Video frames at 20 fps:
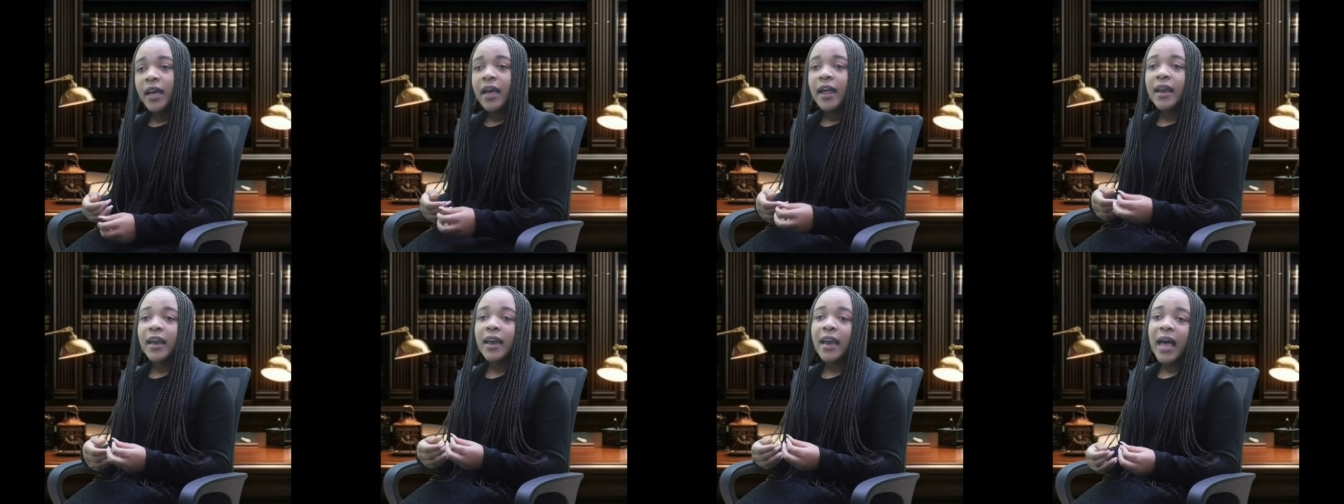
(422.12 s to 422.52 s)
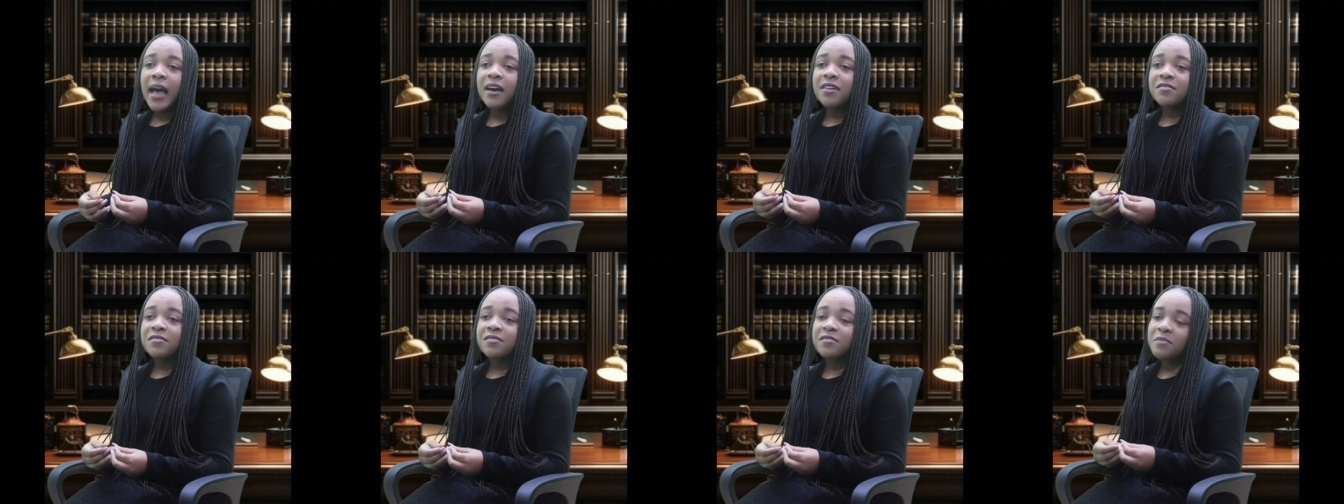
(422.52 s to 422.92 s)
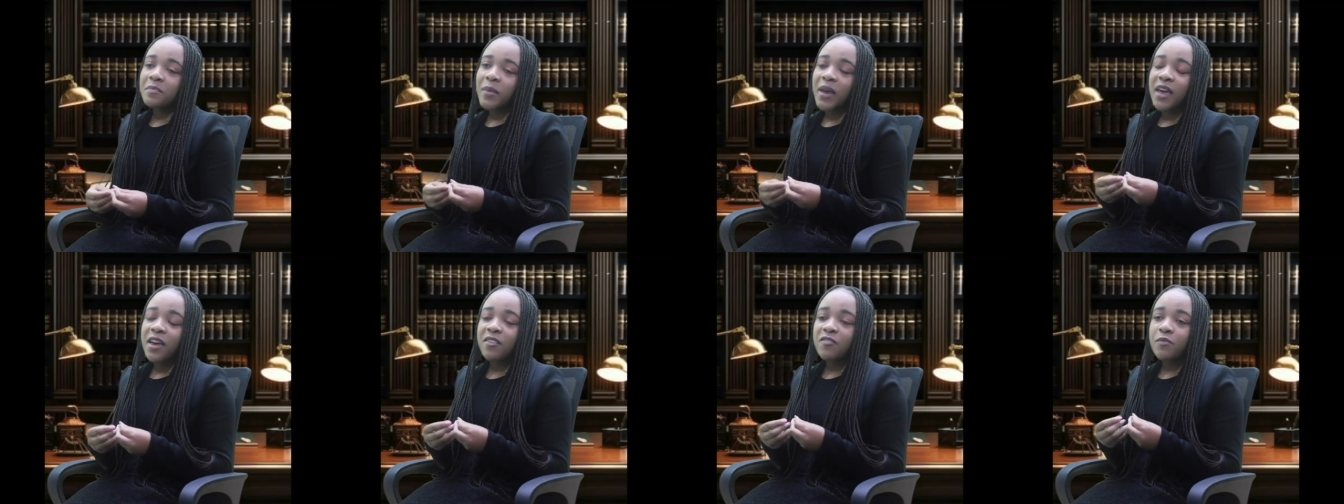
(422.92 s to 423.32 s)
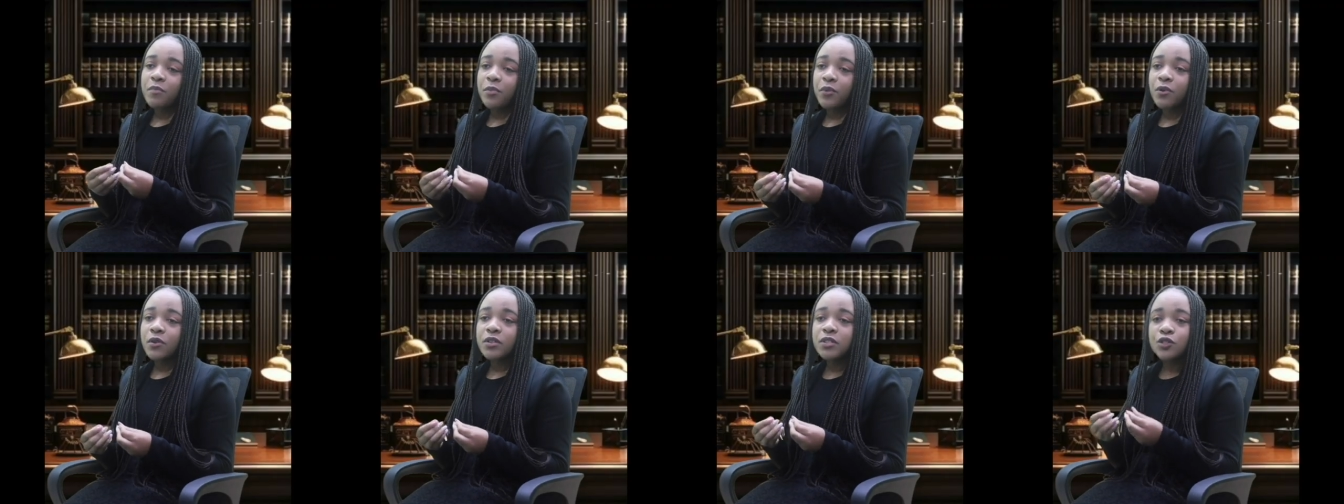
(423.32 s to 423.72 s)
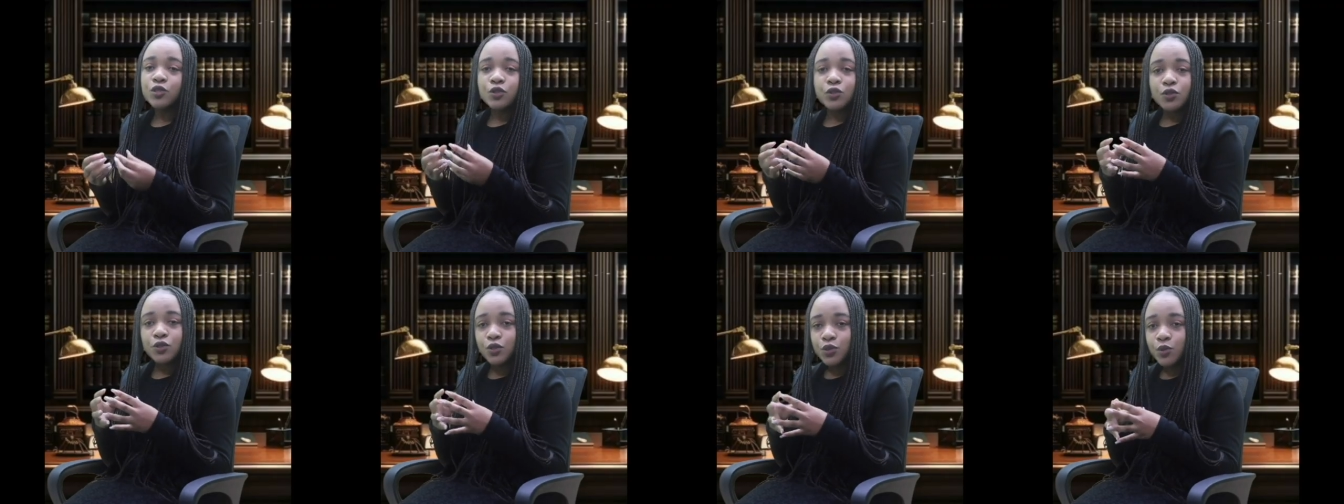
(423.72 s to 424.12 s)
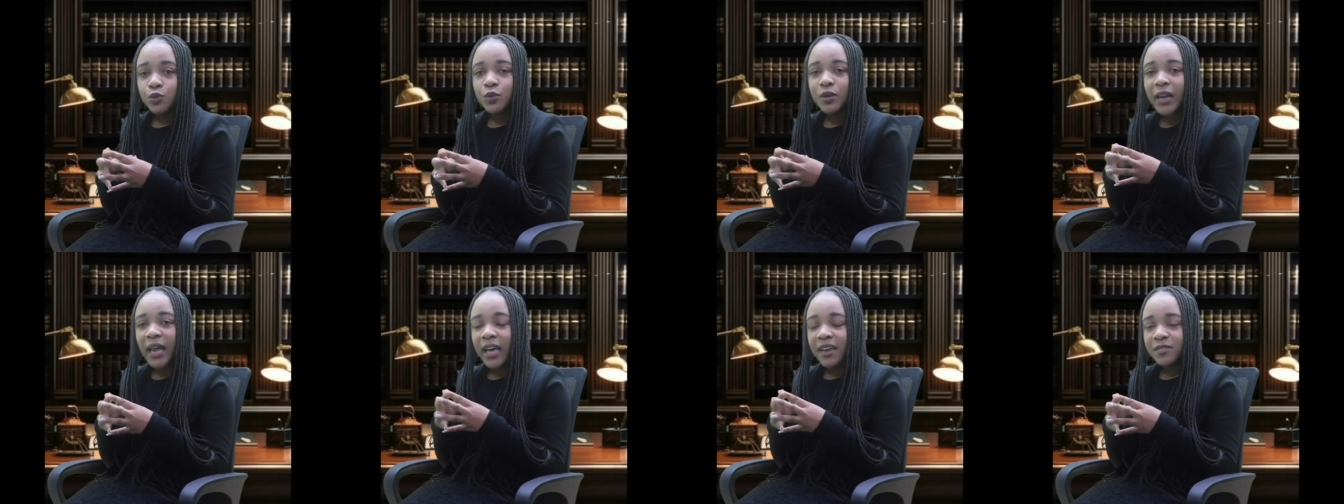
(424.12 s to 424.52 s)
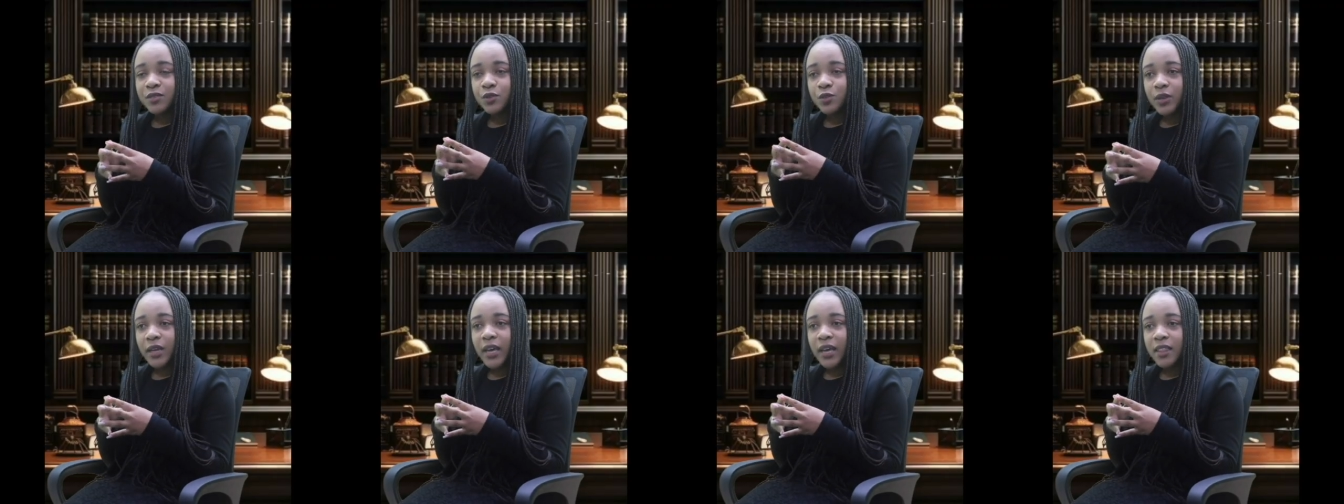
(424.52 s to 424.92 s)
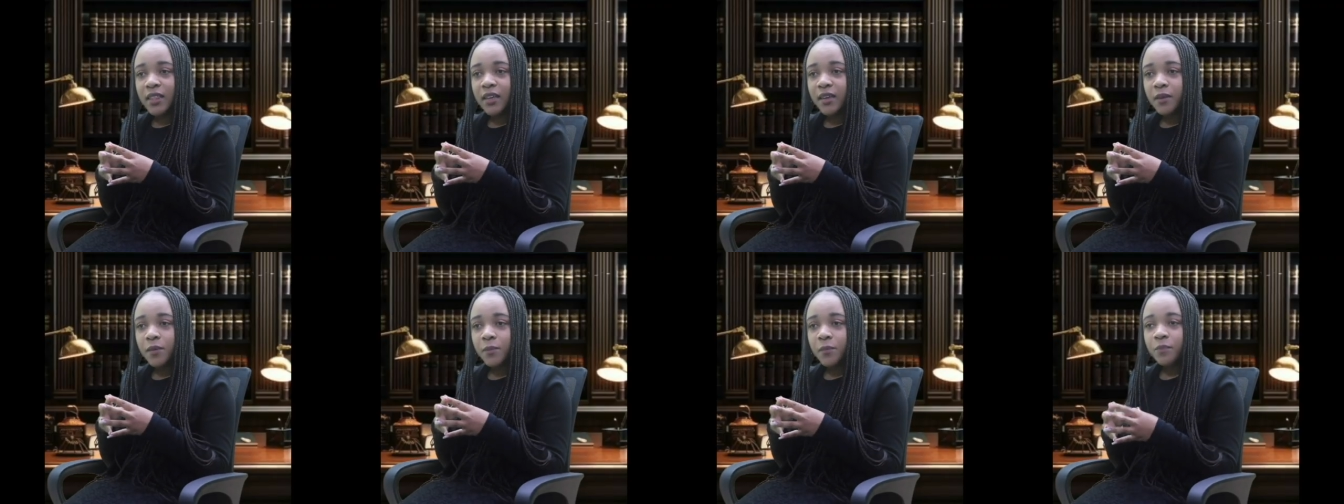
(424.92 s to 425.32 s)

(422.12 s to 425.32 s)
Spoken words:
Love may have brought two lives together,